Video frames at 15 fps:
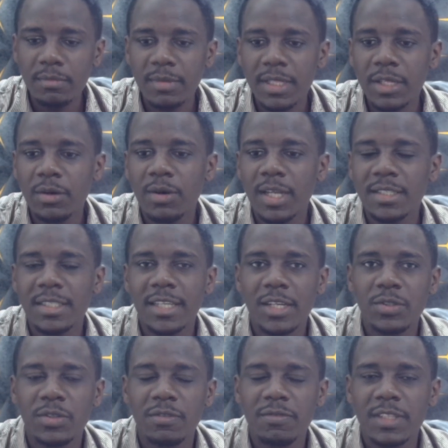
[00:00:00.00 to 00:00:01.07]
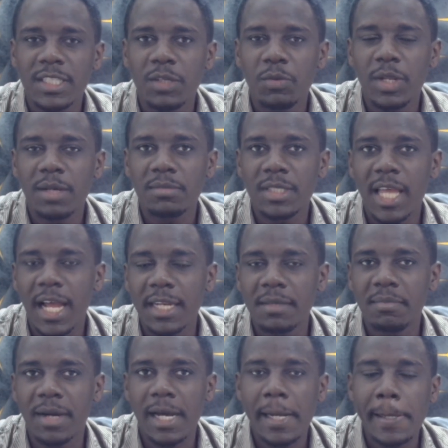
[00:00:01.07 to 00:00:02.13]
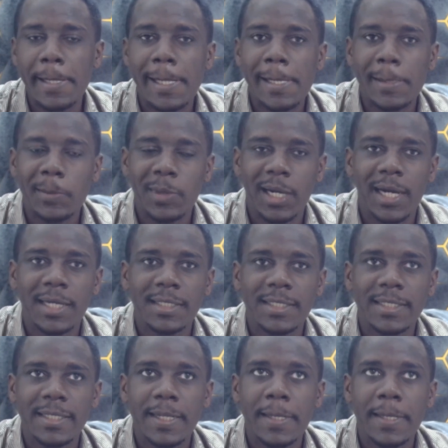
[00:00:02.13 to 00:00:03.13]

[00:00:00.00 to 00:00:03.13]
Nicholas Jackson facing William Saliba and